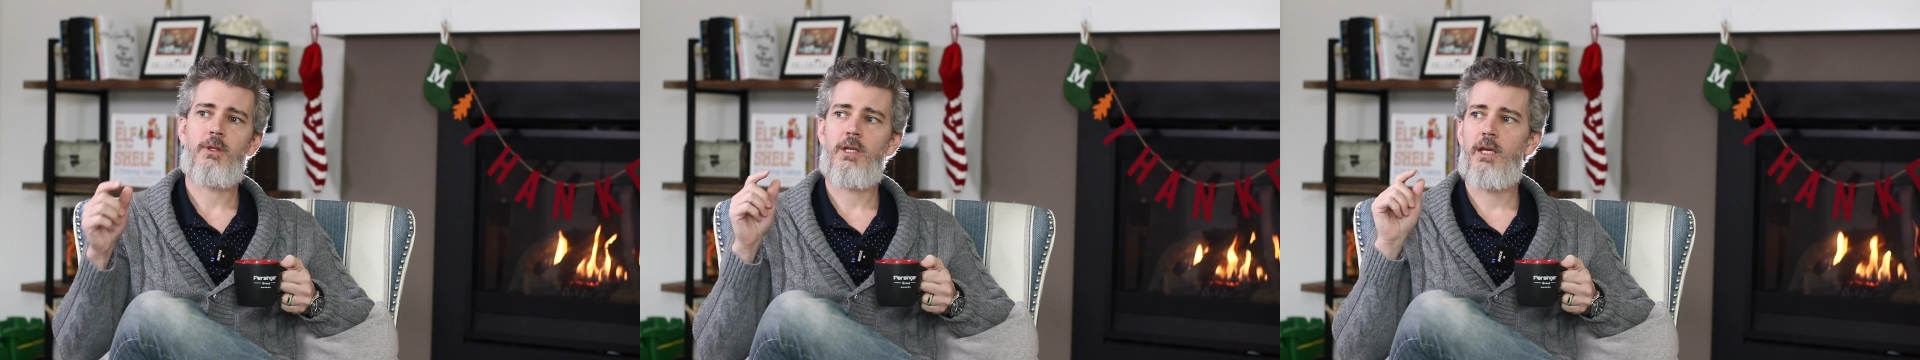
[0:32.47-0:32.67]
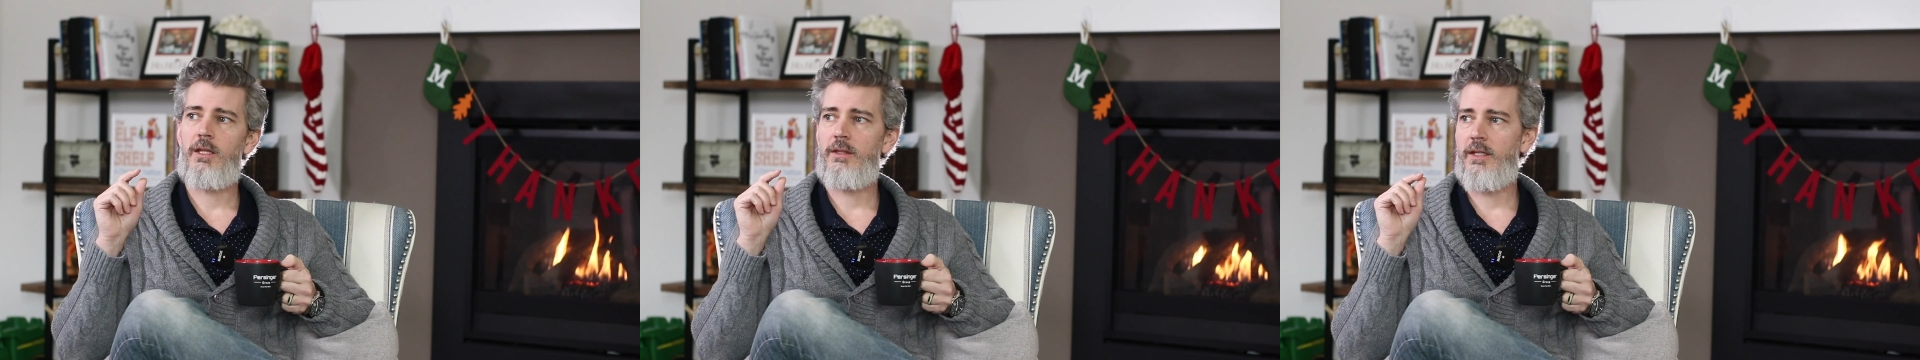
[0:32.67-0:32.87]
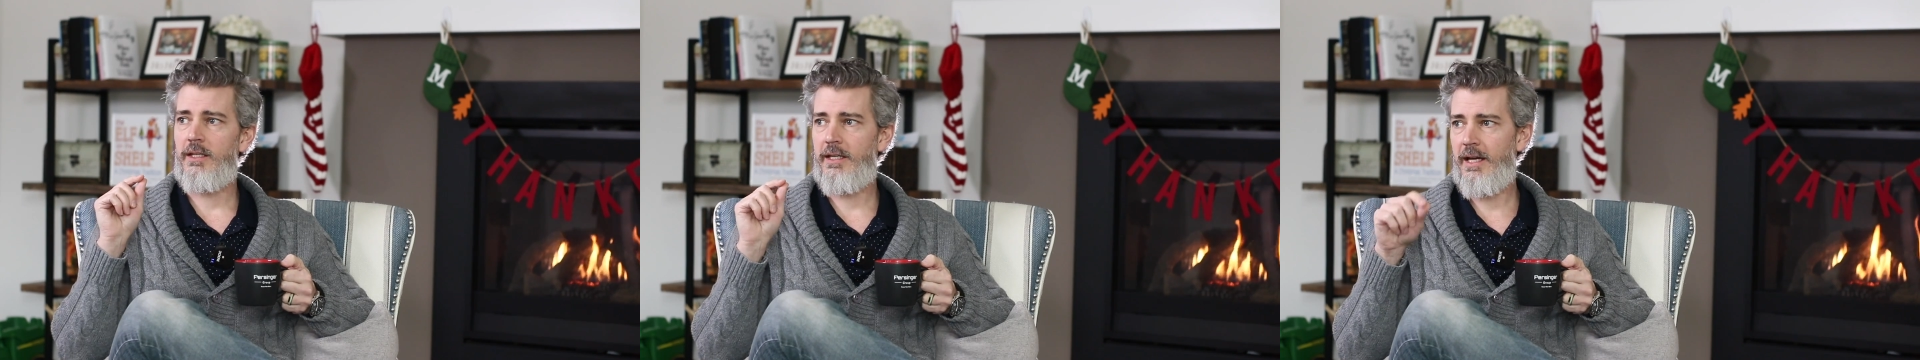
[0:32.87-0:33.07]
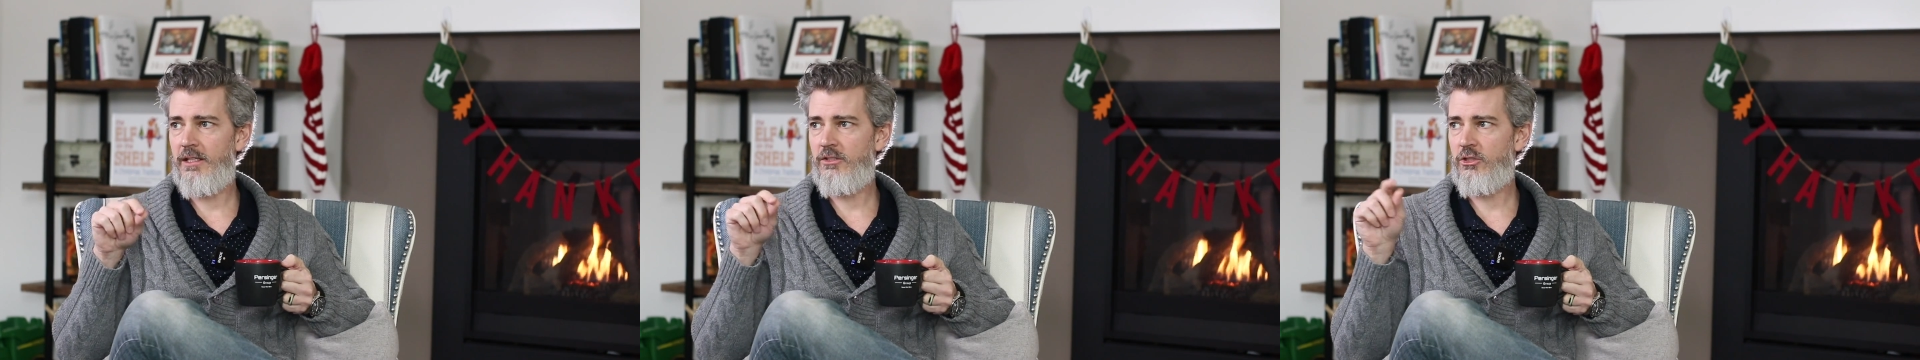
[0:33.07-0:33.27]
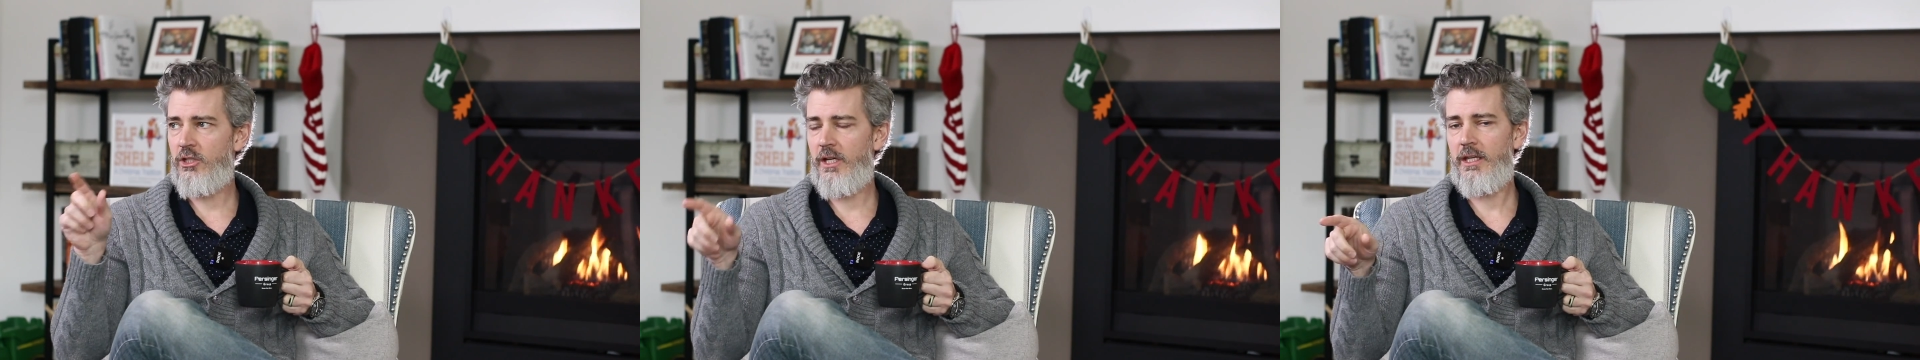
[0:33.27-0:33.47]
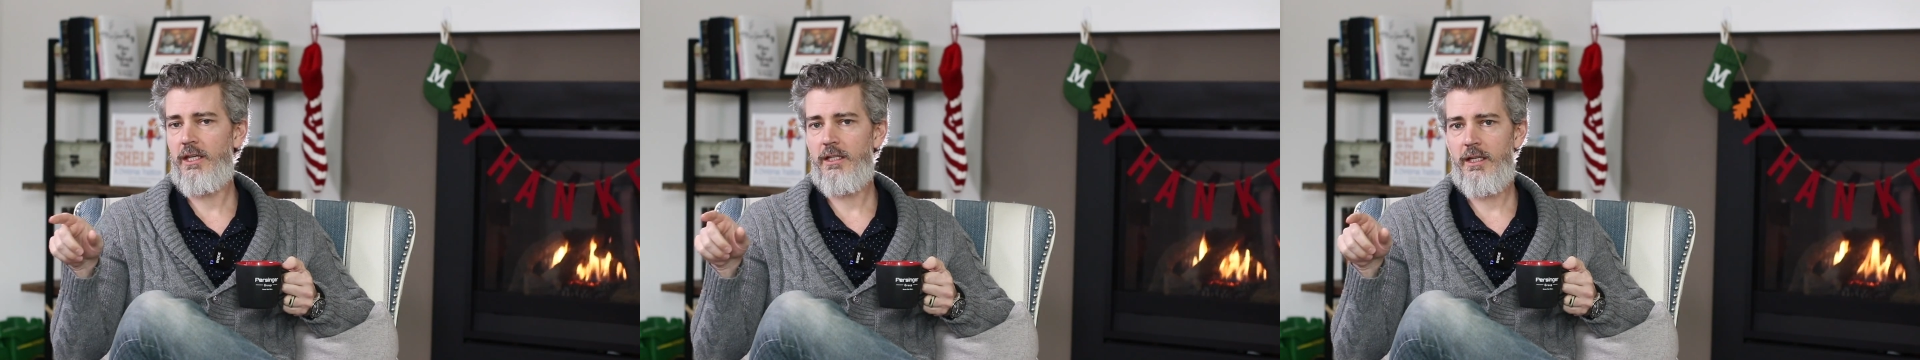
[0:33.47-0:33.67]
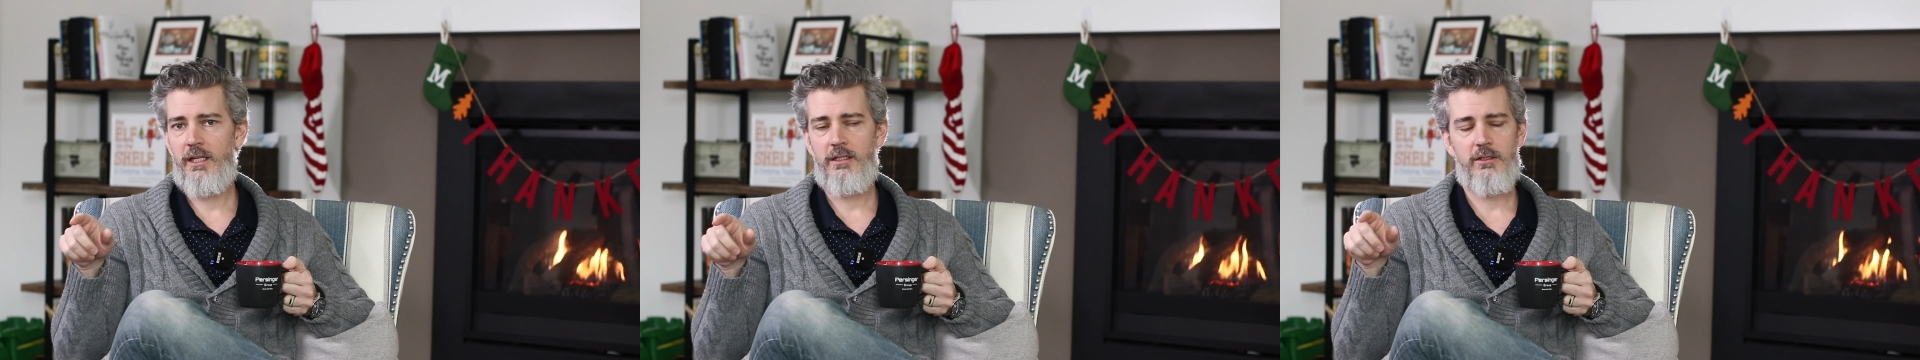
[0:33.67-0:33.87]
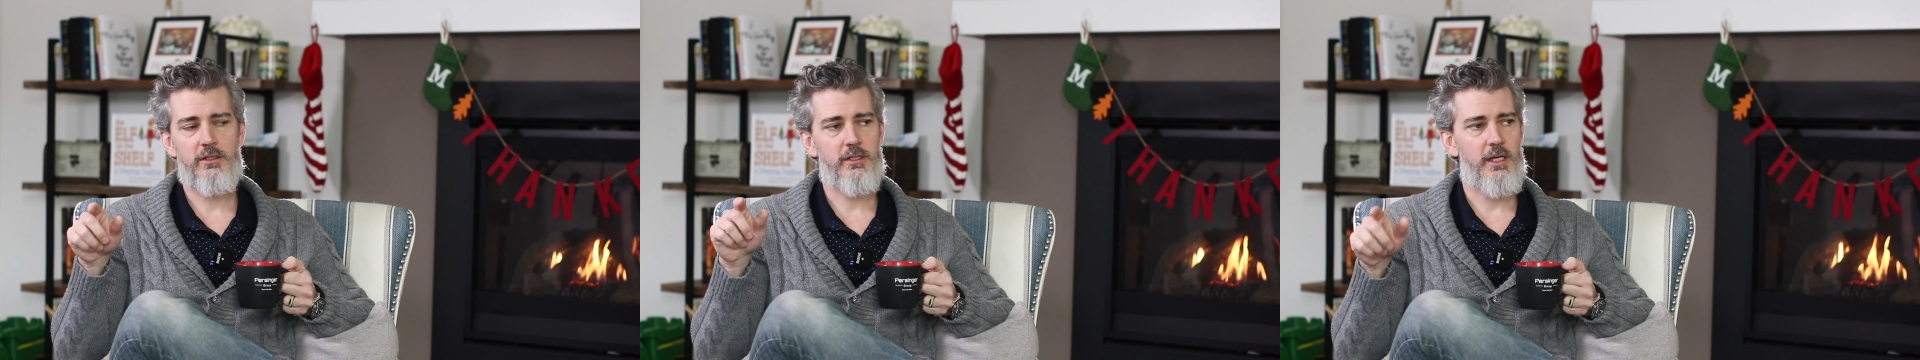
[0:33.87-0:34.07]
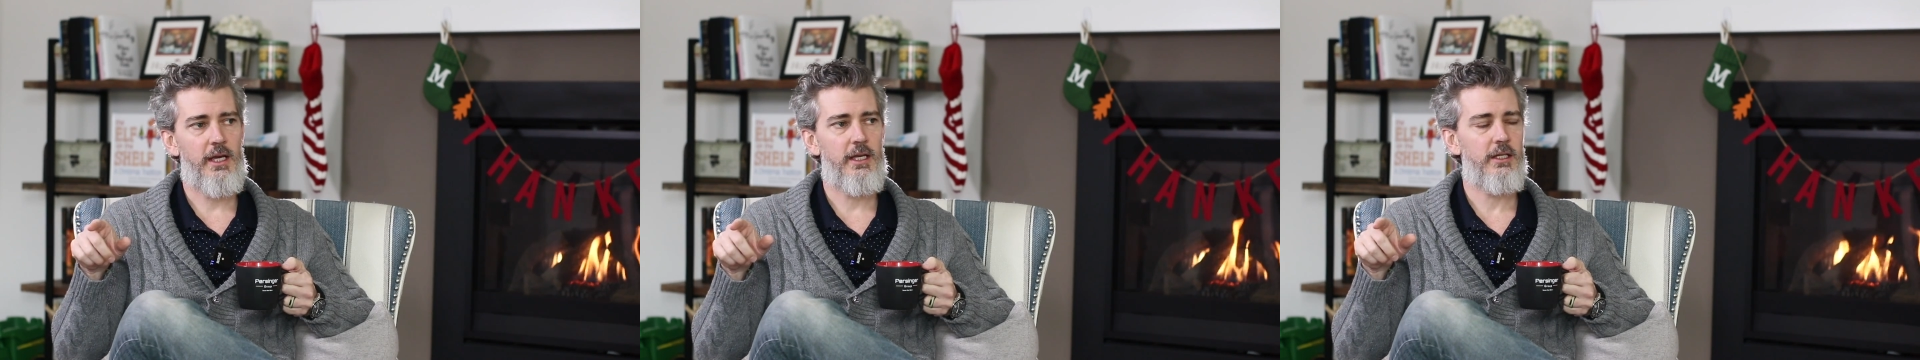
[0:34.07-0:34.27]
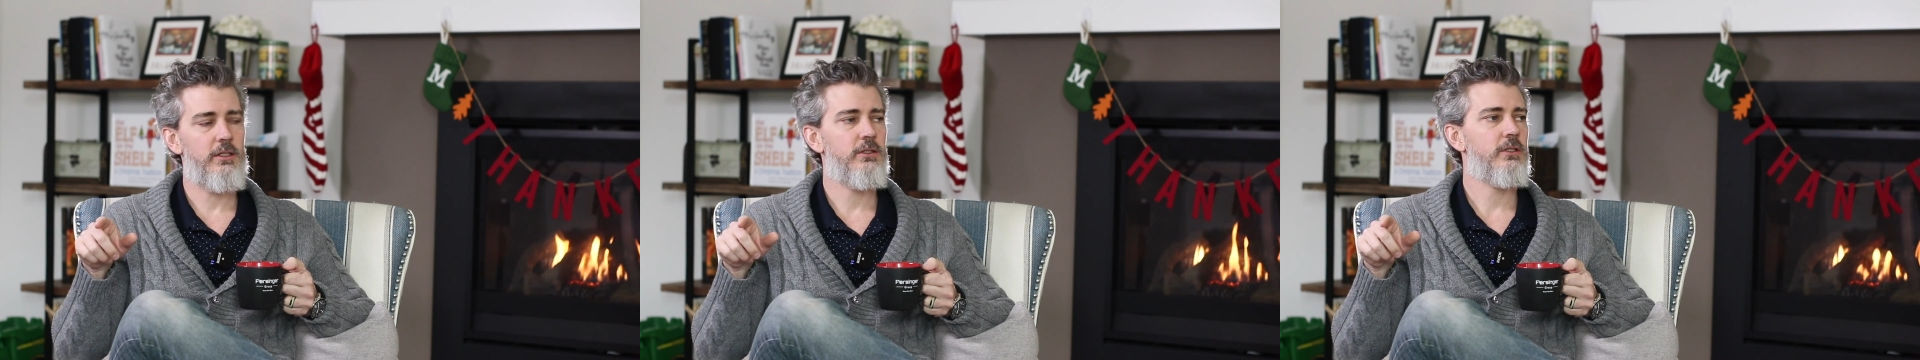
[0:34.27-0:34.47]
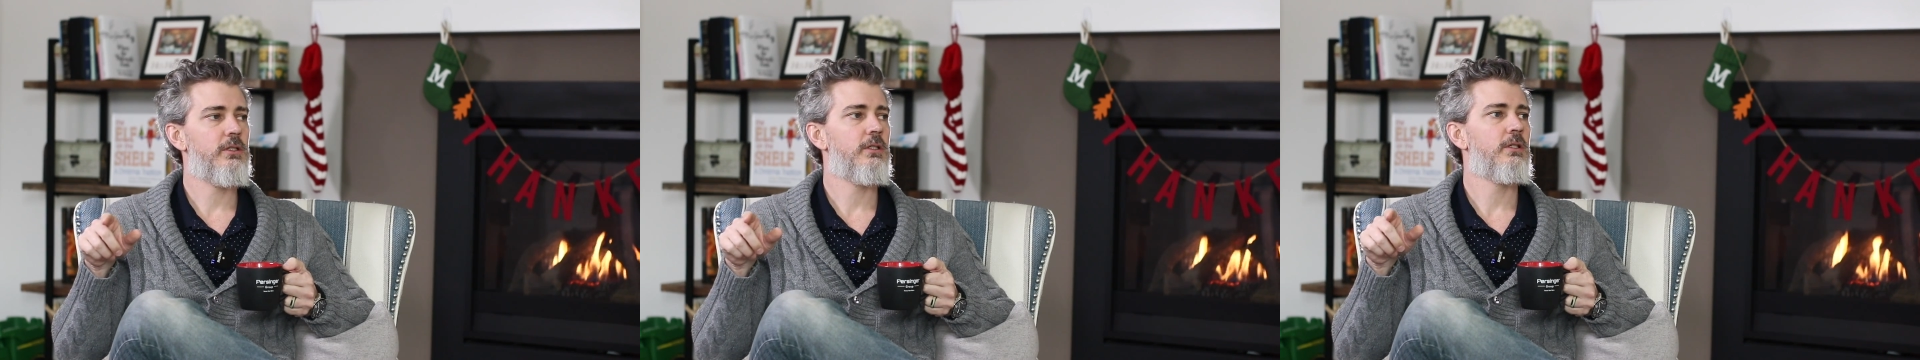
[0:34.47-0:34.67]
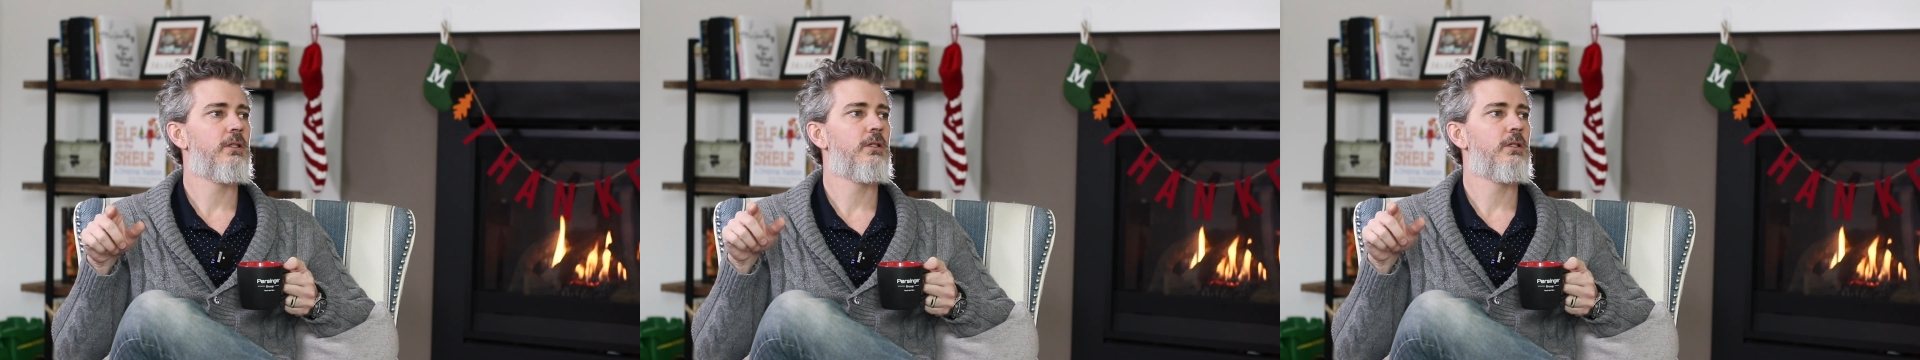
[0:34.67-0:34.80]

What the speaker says: And the guest checking in says,